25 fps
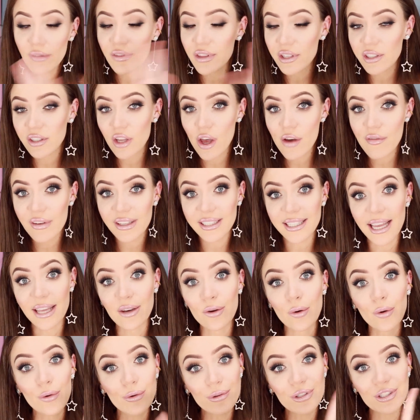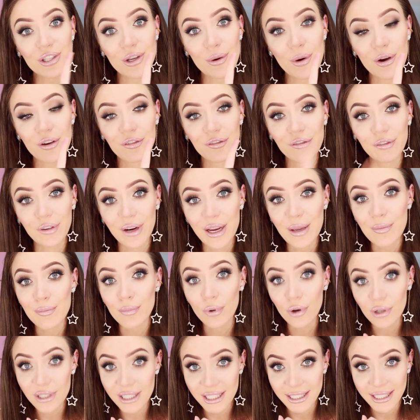of the service and also a free
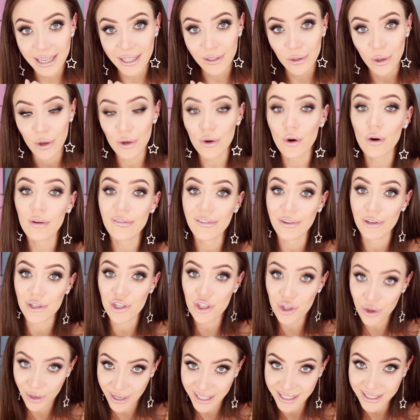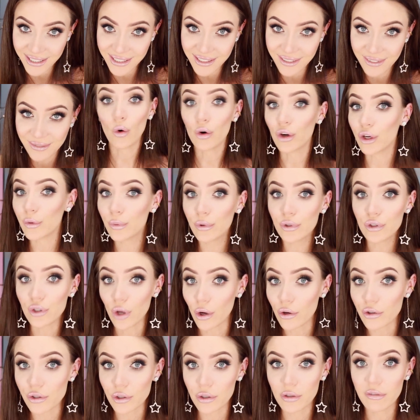book to download of your choice. Audible
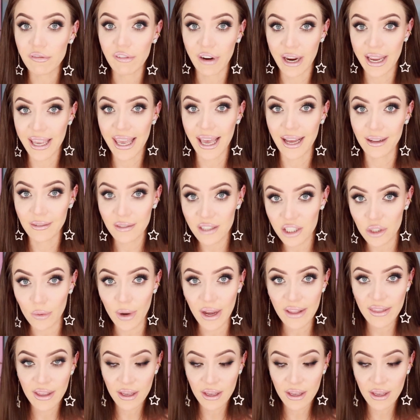don't do free accounts, so I